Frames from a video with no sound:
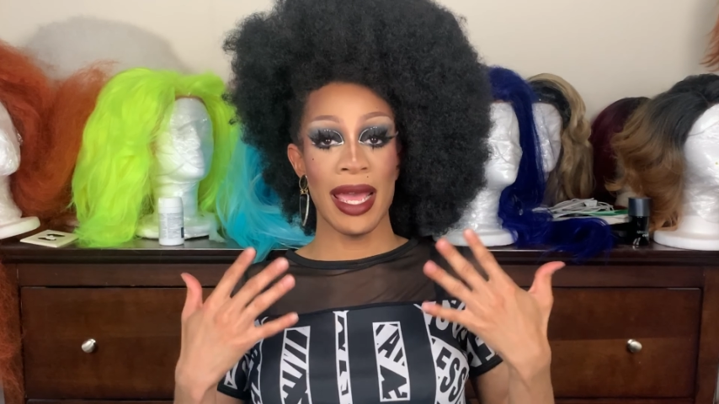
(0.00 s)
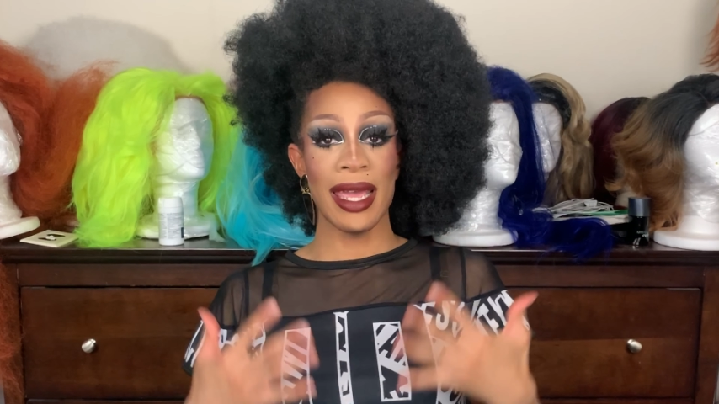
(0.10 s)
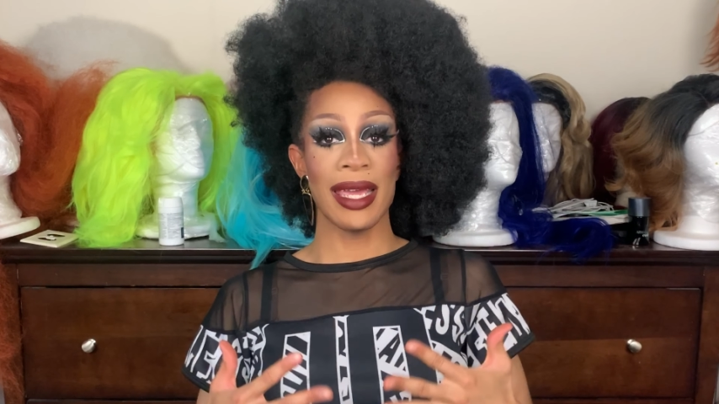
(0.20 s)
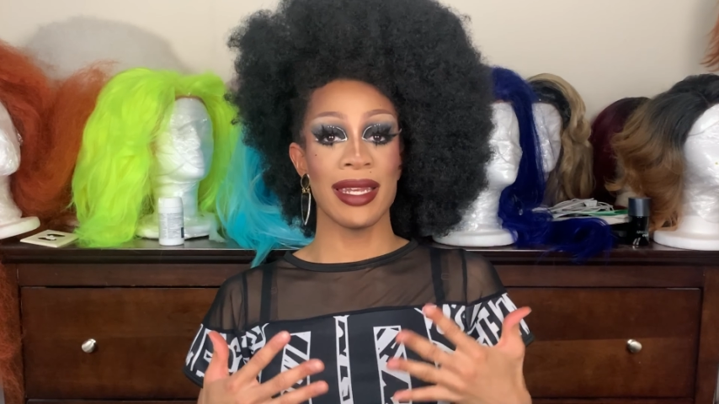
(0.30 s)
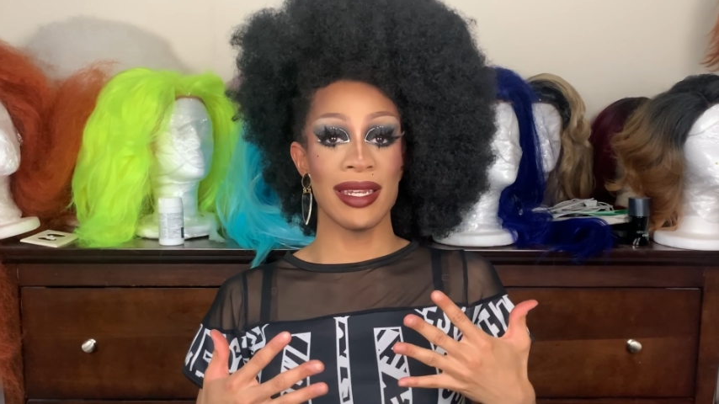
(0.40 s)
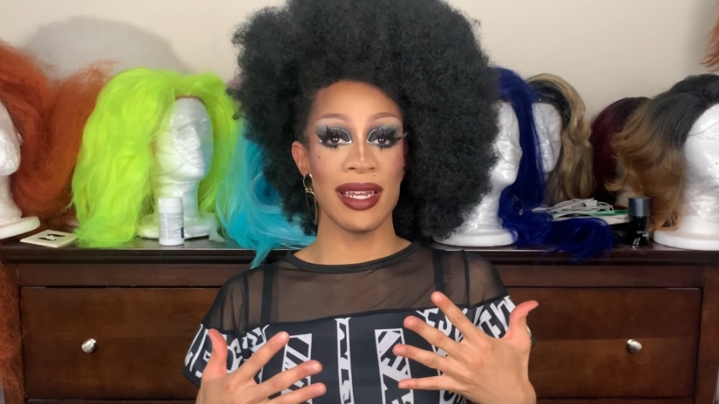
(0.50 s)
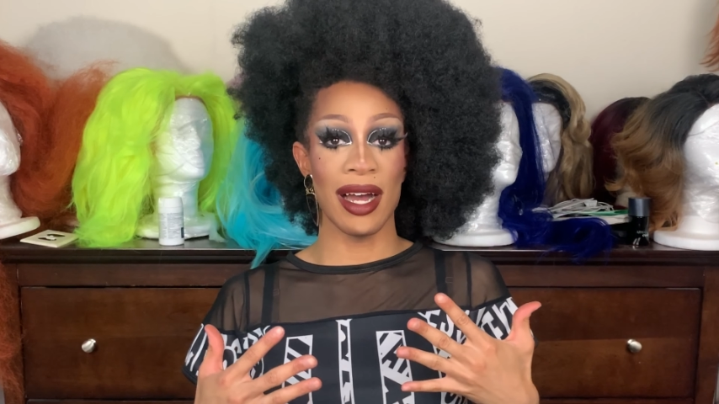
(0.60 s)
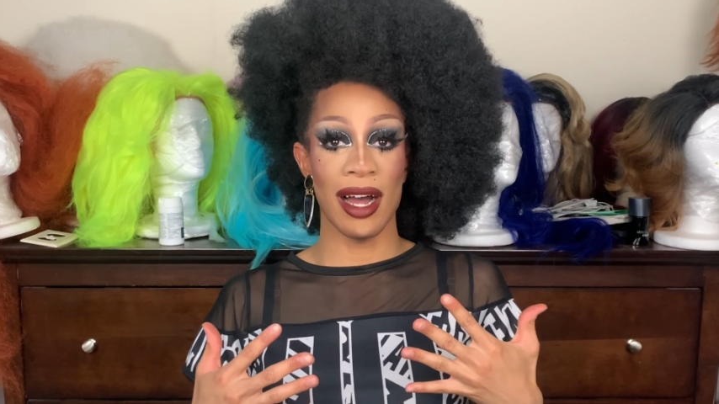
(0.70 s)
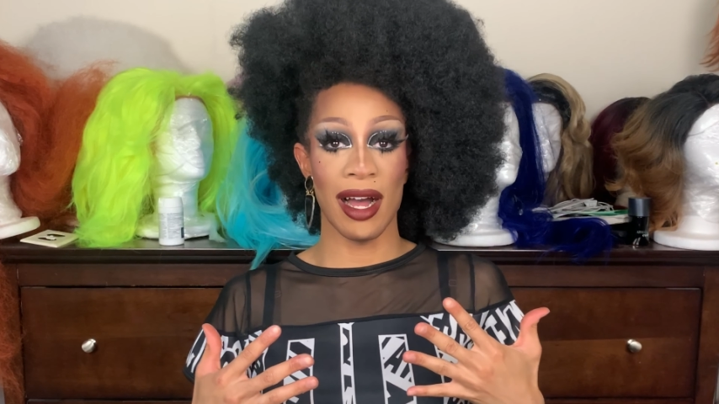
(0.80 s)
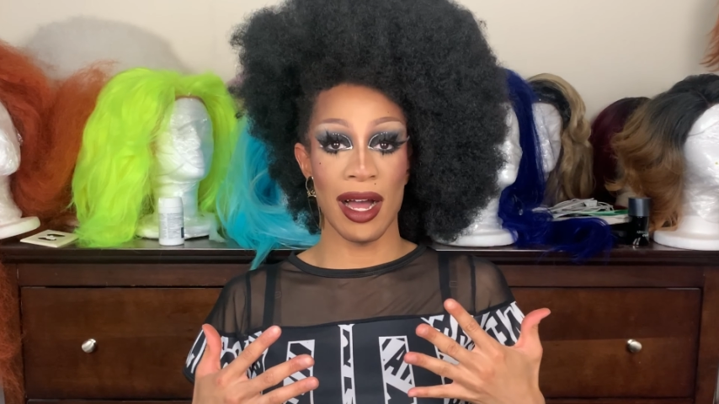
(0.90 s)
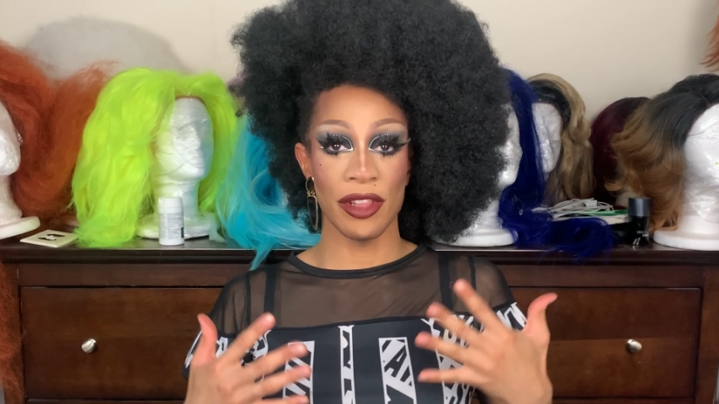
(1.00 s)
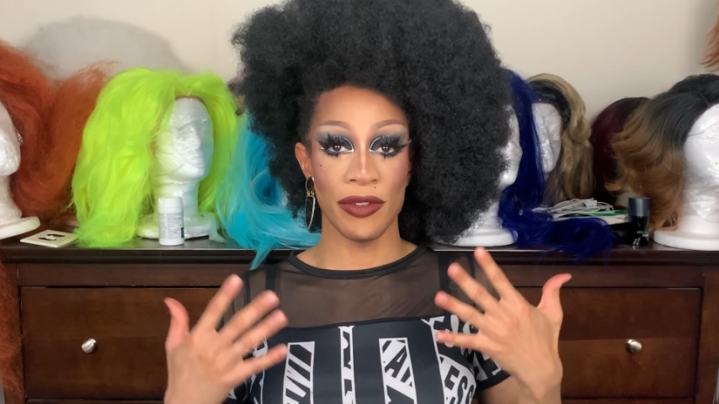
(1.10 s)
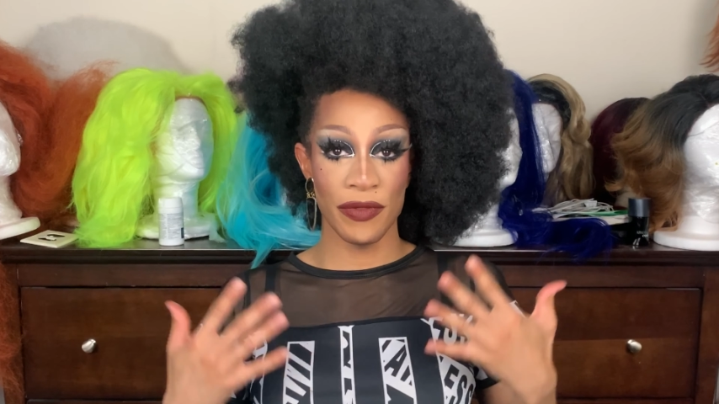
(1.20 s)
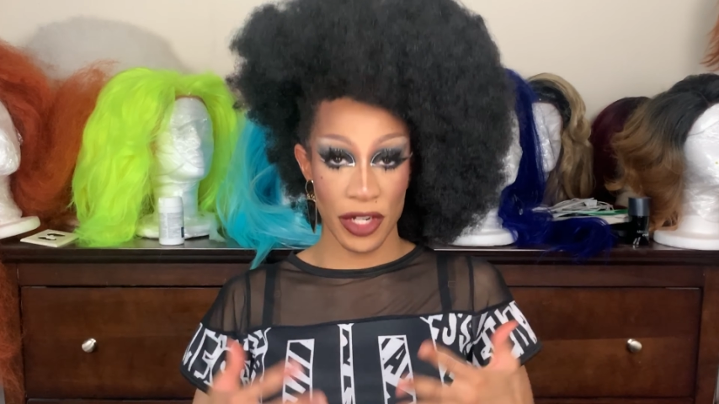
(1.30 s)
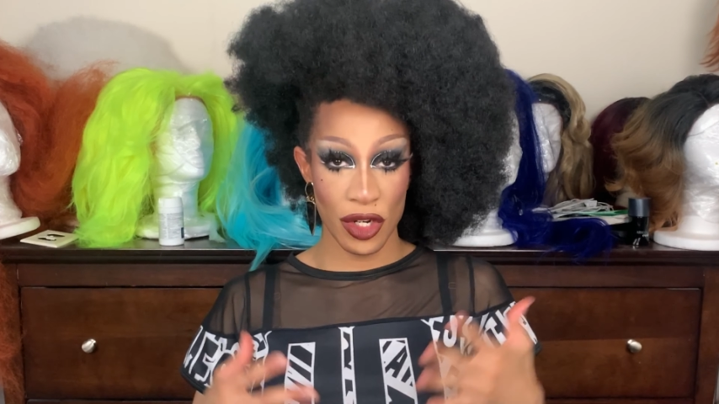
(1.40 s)
in the
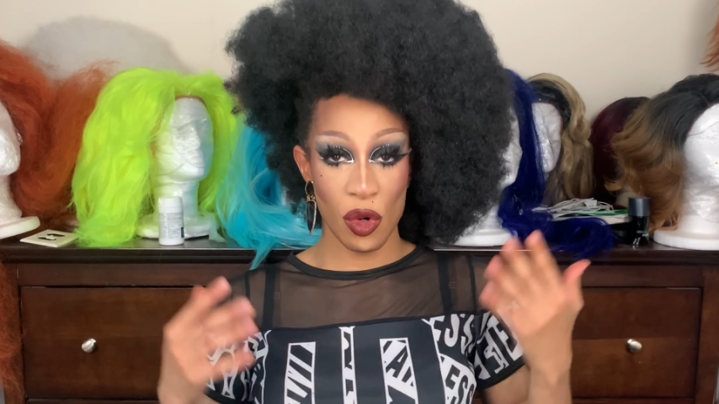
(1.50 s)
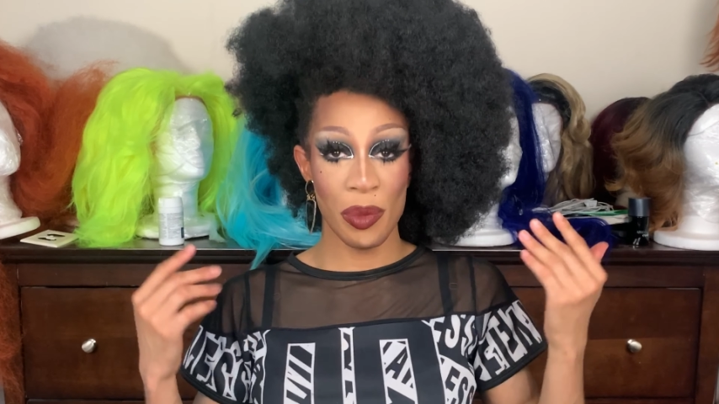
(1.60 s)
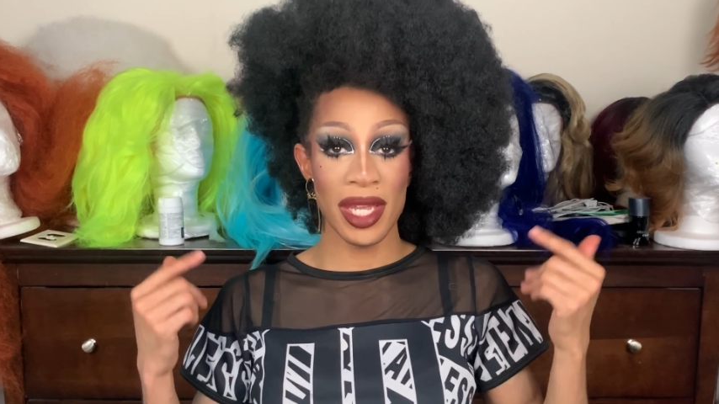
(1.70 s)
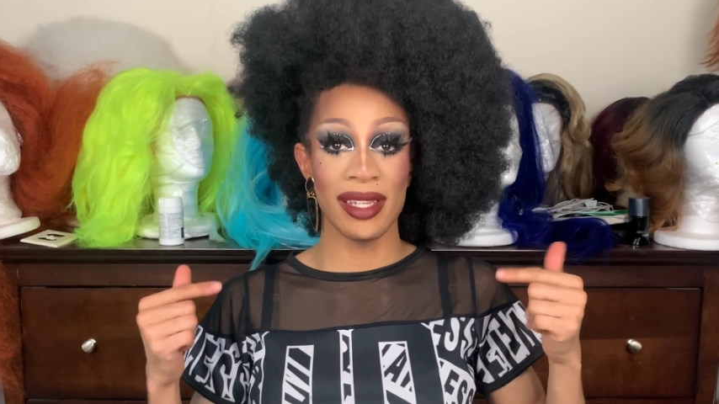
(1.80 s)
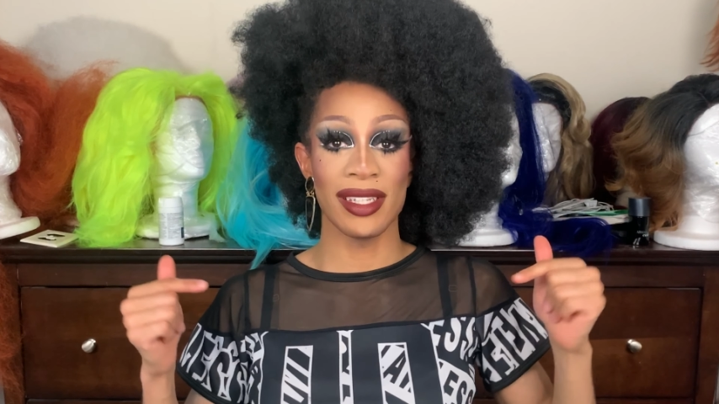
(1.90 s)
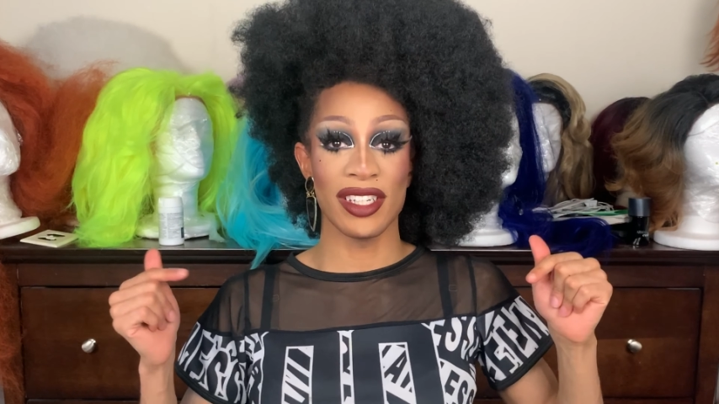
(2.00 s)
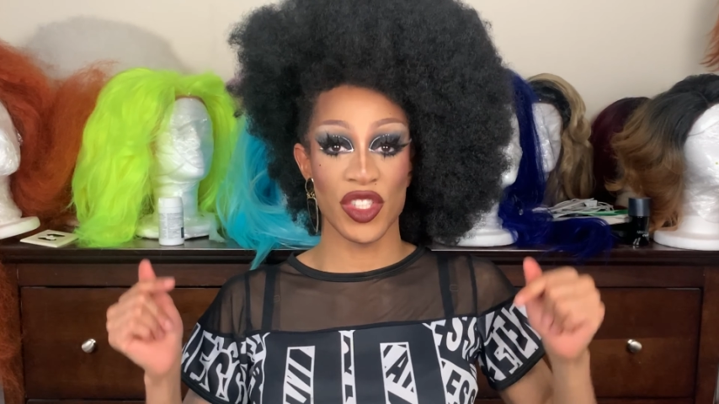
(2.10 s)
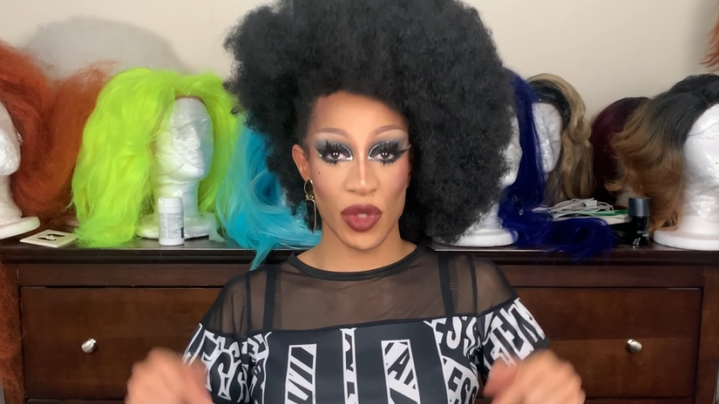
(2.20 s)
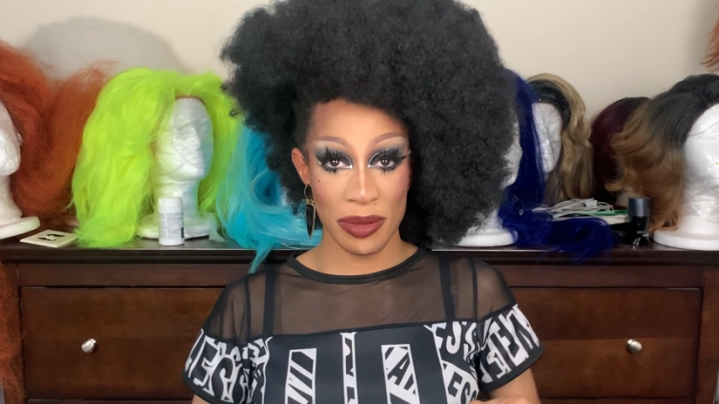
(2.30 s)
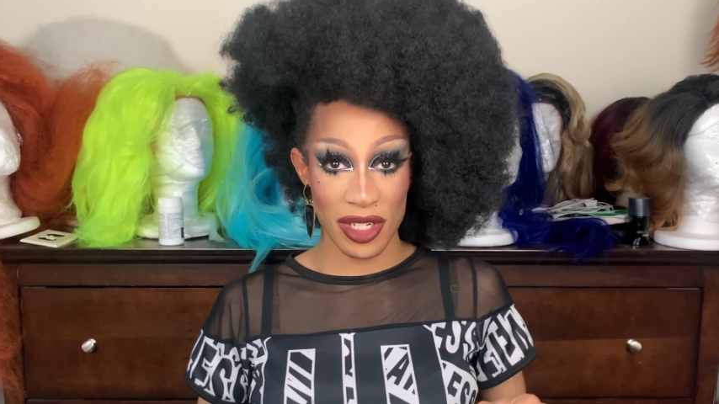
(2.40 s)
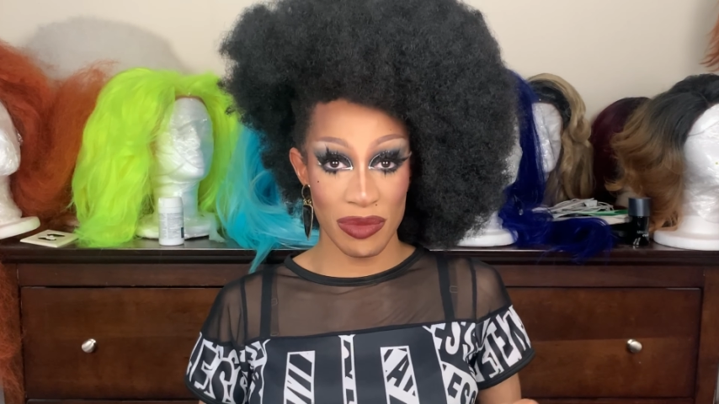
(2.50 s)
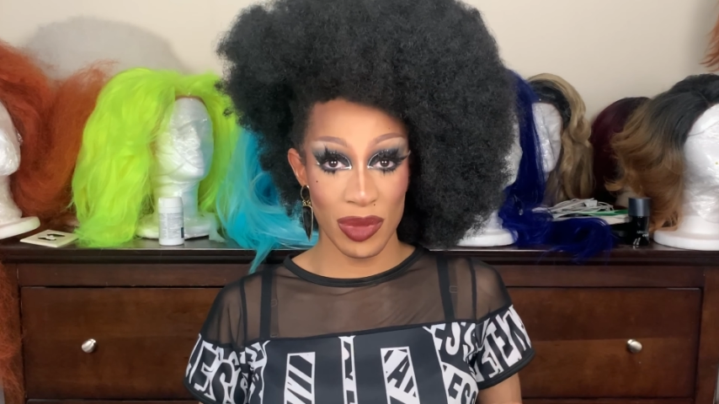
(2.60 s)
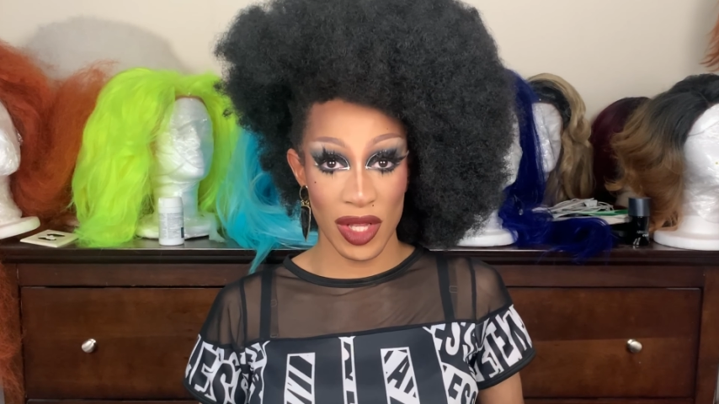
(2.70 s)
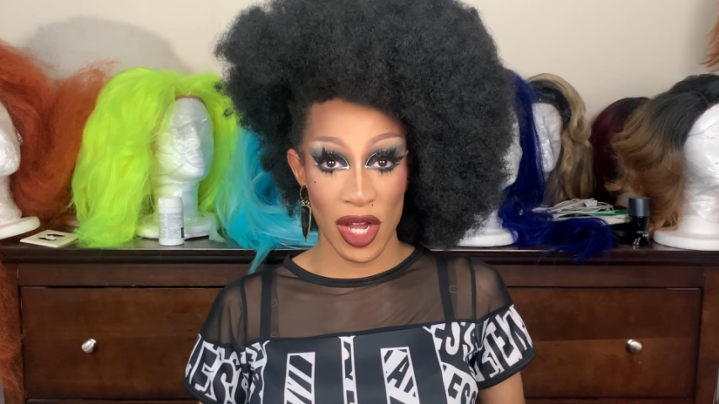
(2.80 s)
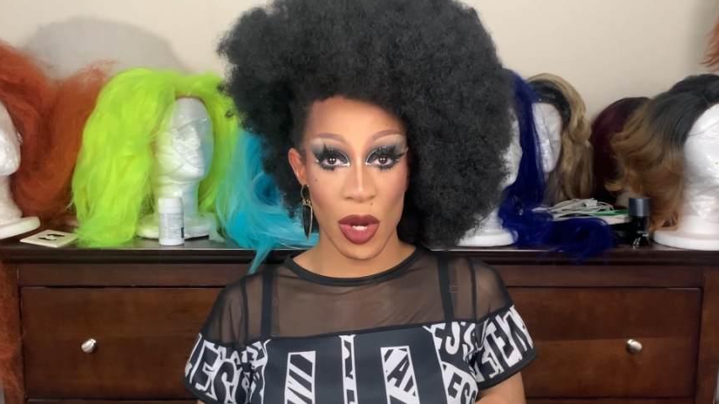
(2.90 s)
video will be in the description
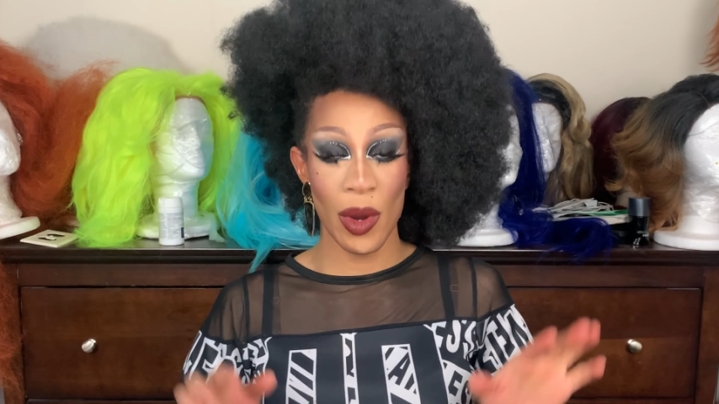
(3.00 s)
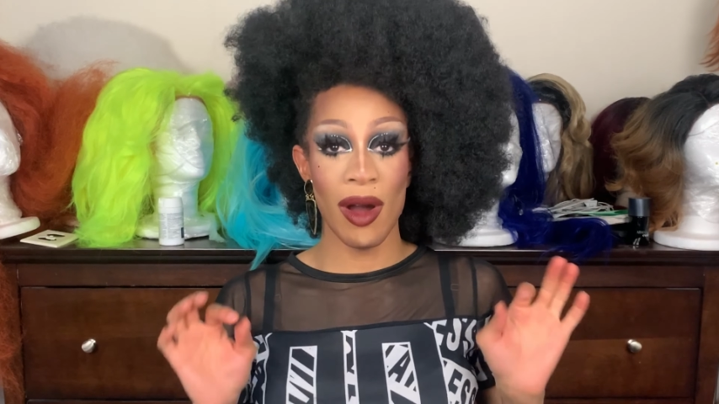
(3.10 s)
below.